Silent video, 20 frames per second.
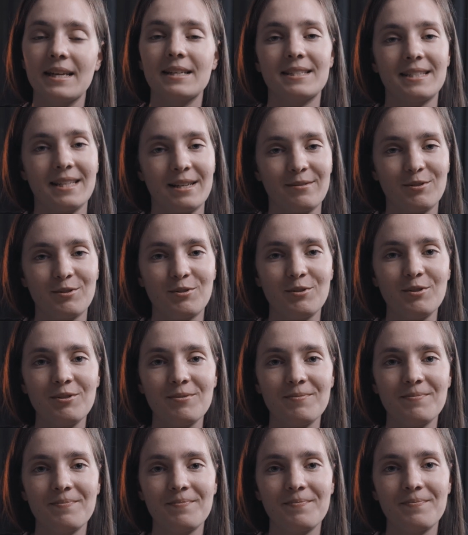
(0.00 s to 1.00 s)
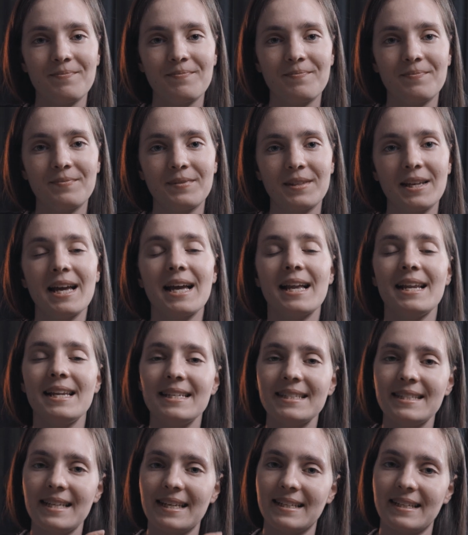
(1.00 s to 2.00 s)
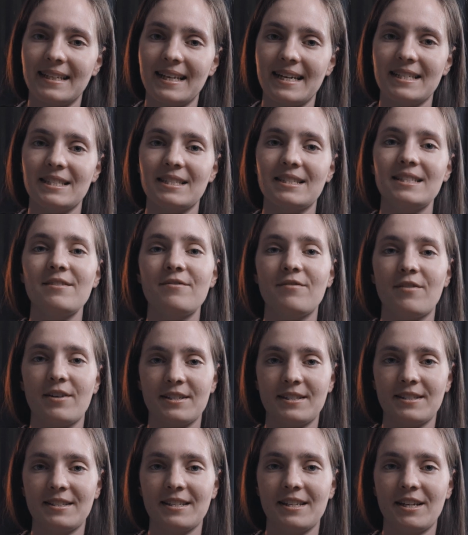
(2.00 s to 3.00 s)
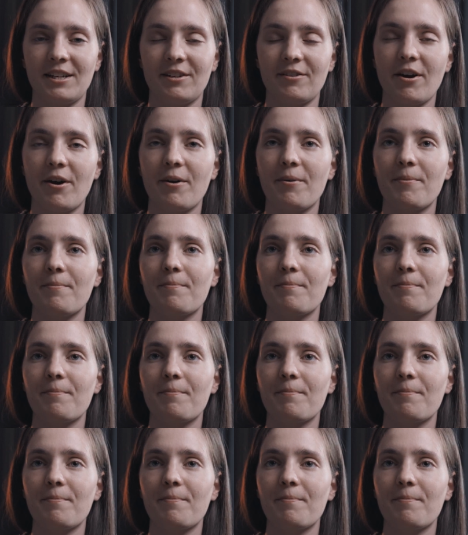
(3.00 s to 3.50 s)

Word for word: Sounds good? Let's analyze the first scenario.